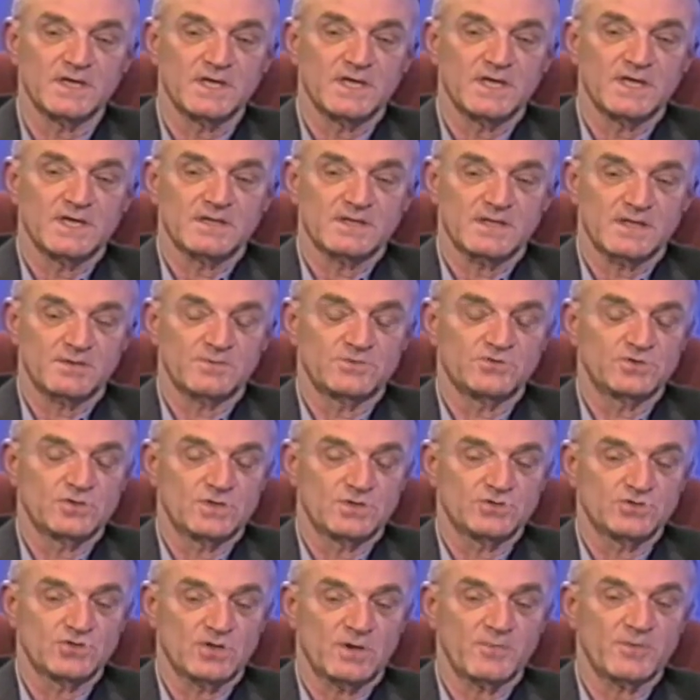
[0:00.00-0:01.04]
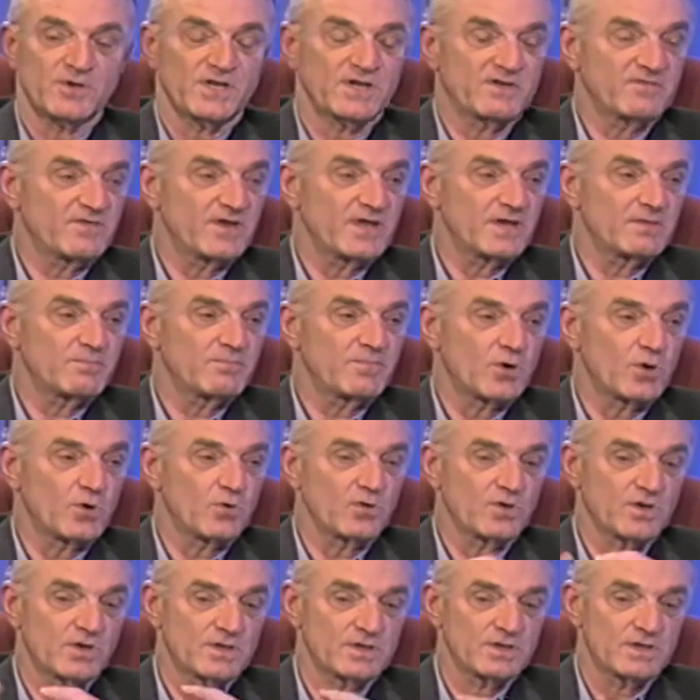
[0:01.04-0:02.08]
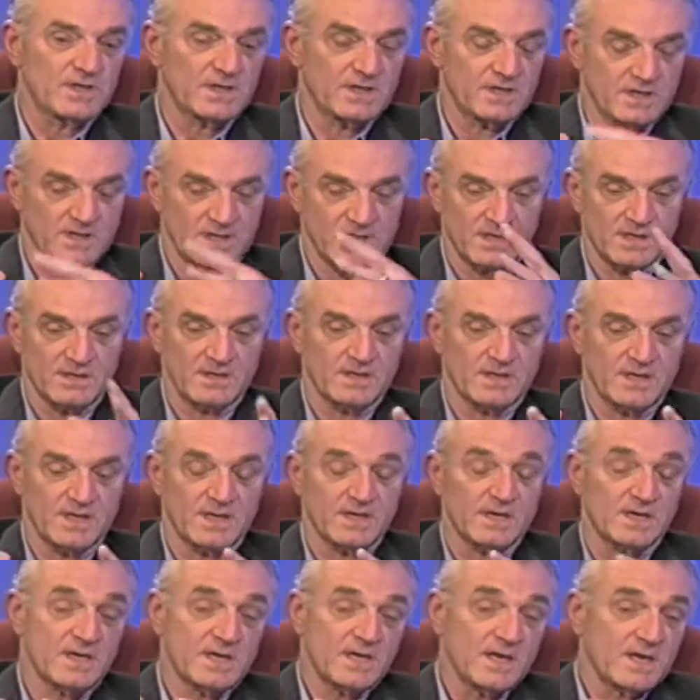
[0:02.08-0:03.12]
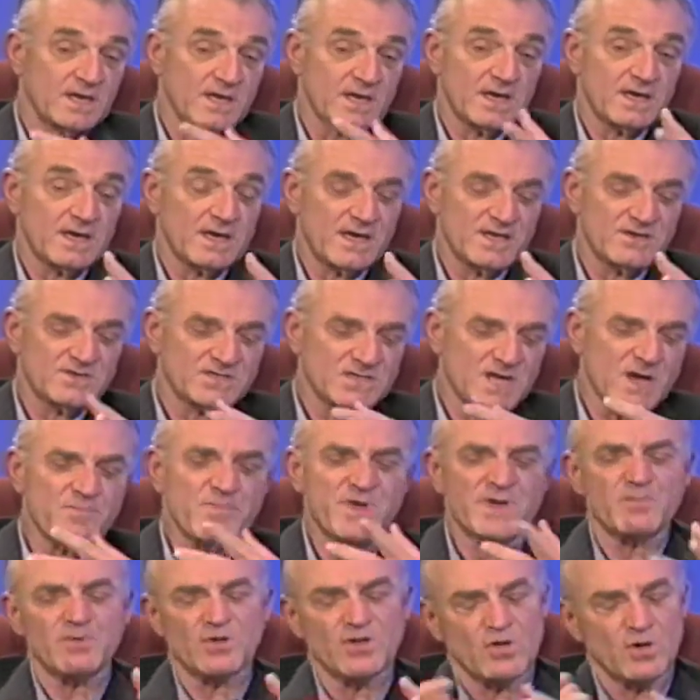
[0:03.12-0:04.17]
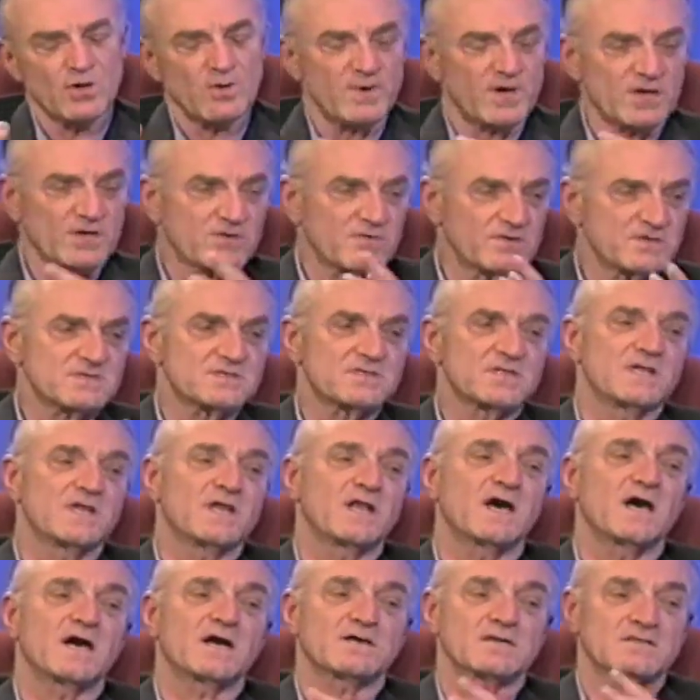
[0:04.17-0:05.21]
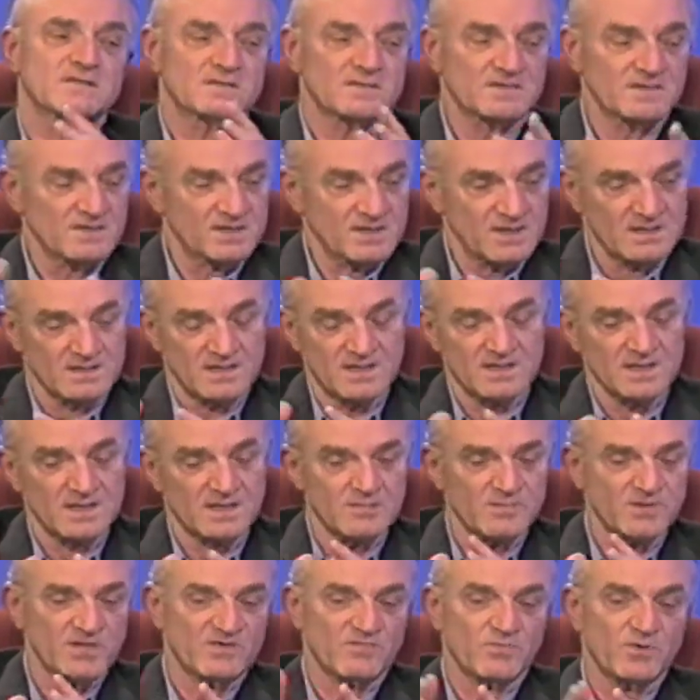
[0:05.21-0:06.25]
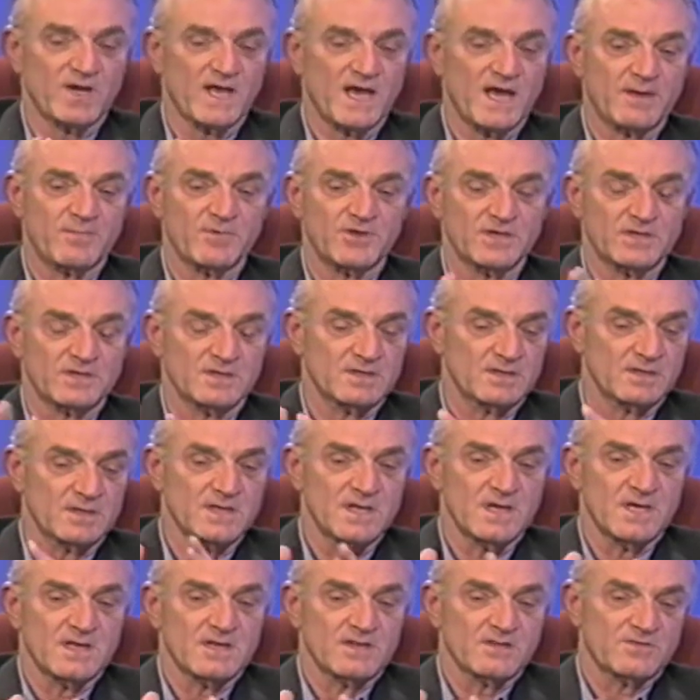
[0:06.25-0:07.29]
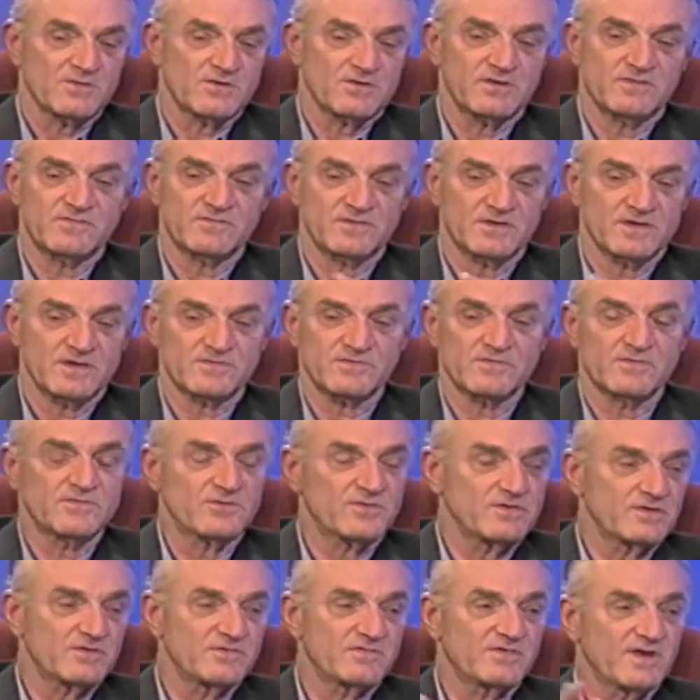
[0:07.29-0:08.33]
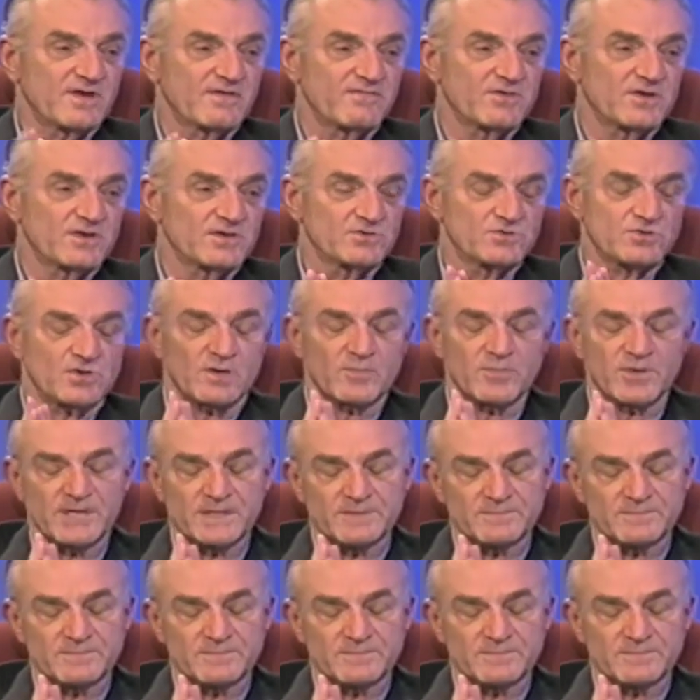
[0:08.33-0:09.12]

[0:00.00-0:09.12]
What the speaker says: that Germany invaded Poland, and some people know about Kristallnacht and a little bit of what happened in the 36 and 37 in Germany.